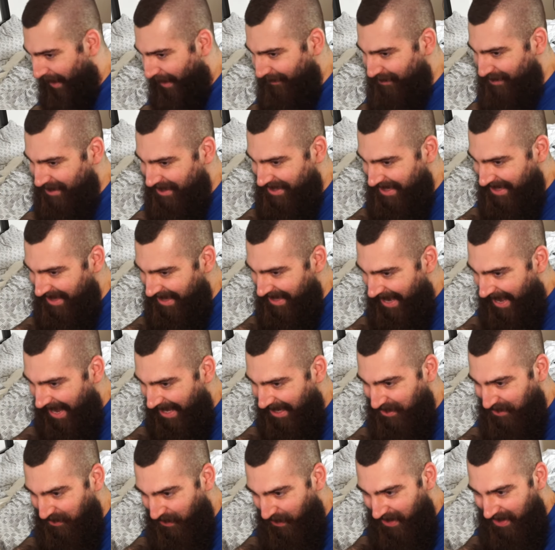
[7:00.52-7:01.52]
I've just seen the
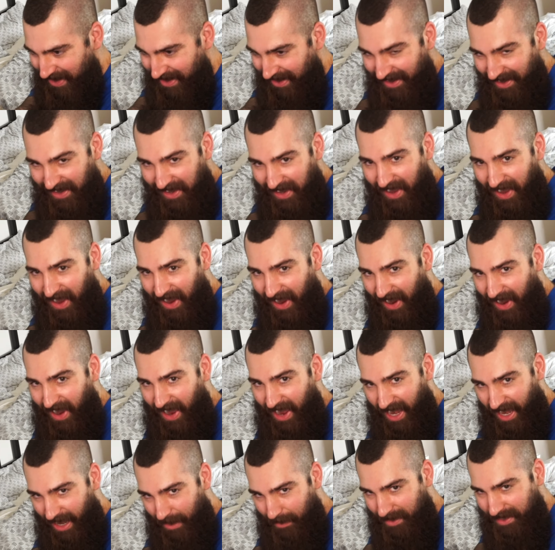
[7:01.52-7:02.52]
next one.
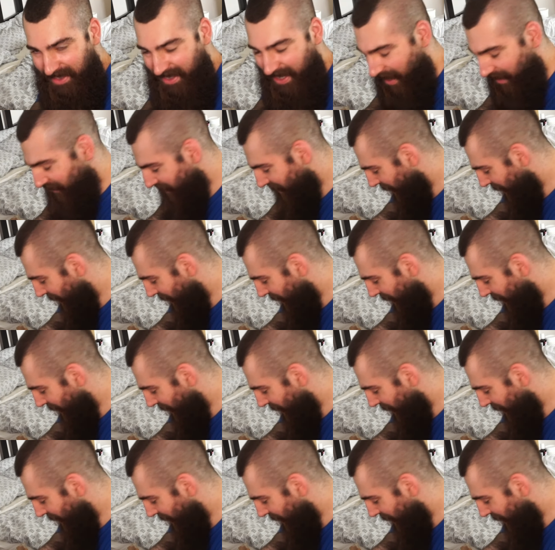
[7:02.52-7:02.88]
And I'm going to save